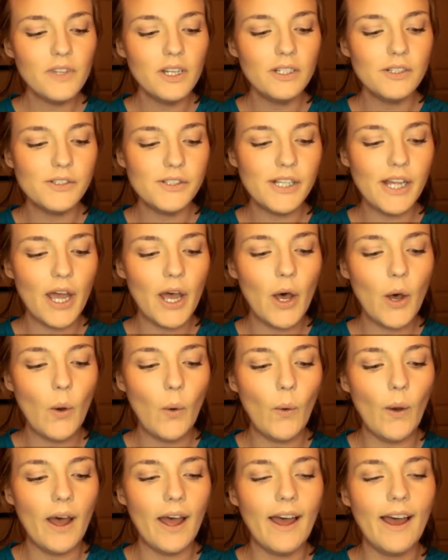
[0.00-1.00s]
So
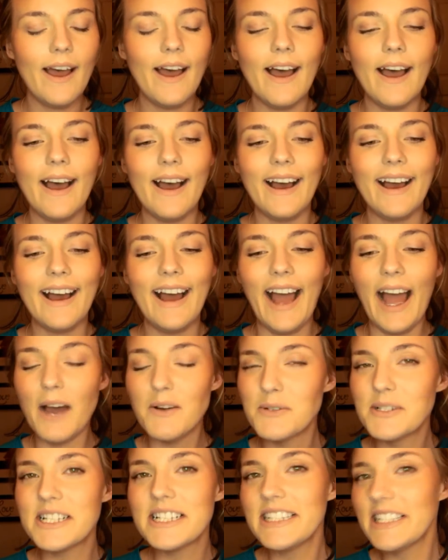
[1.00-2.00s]
I
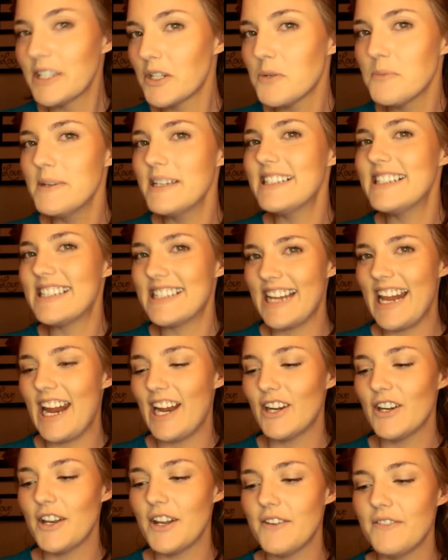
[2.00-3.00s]
was a little bit
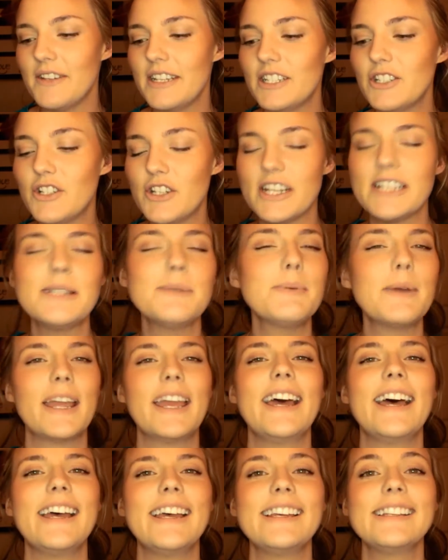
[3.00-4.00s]
scared of it just
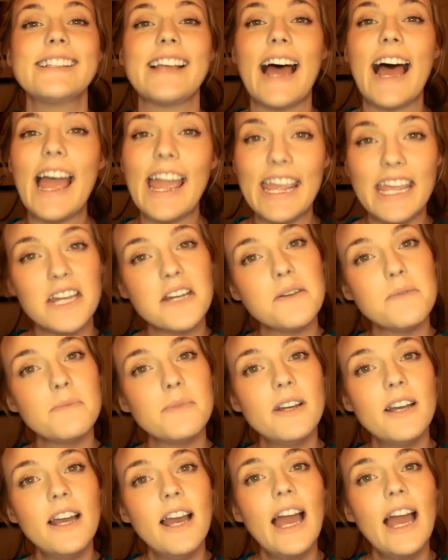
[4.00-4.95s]
because I am